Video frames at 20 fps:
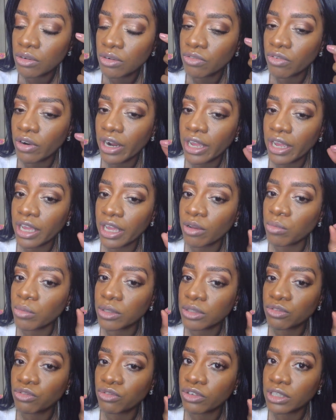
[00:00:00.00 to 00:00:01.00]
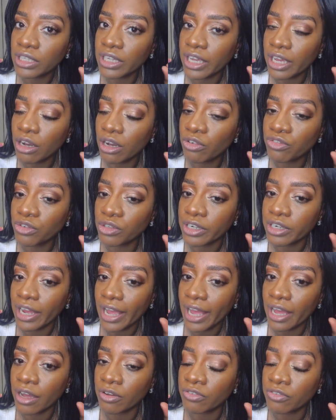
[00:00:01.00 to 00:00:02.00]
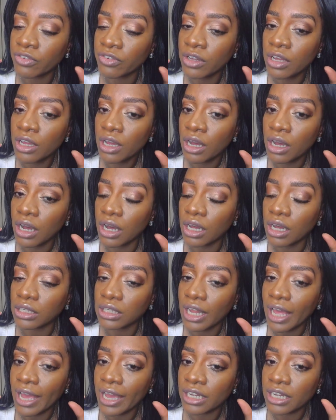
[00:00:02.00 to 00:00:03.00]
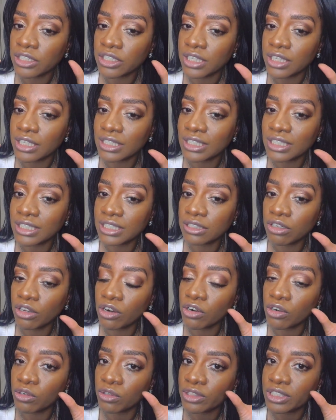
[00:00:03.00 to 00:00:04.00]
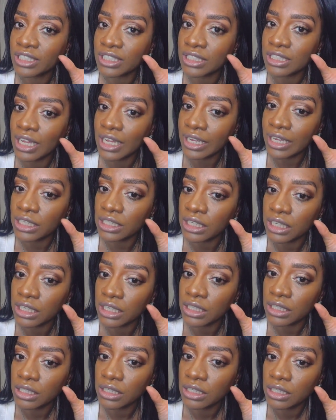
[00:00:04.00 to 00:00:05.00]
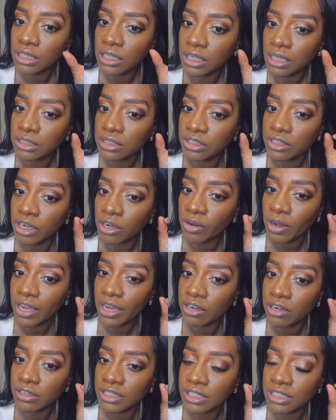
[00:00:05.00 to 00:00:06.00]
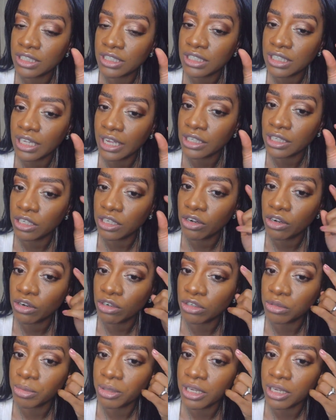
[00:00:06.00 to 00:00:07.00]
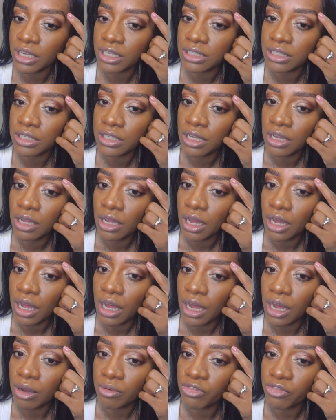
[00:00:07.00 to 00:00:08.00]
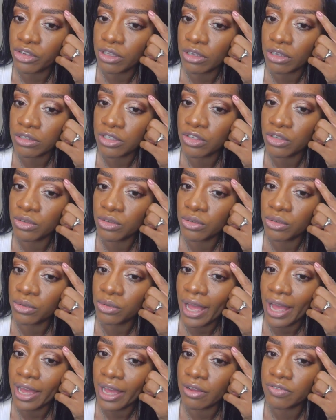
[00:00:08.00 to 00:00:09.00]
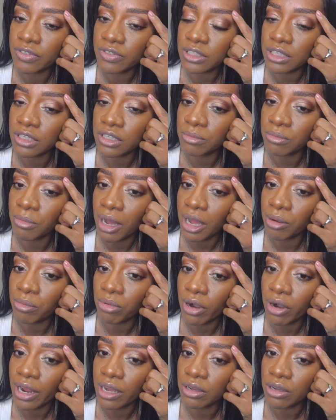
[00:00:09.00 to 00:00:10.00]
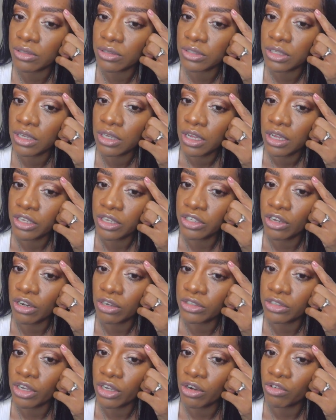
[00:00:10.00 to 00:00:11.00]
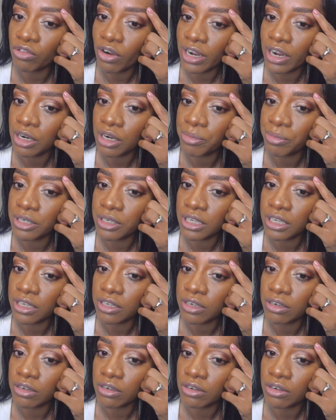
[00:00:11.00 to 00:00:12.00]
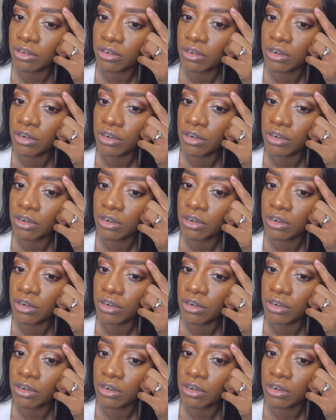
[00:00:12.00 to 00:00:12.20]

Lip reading: right, it was really helpful to have a lash that's curled slightly, you know, hairs that's slightly curled, because for those of you who have seen my brows, y'all know right up in here,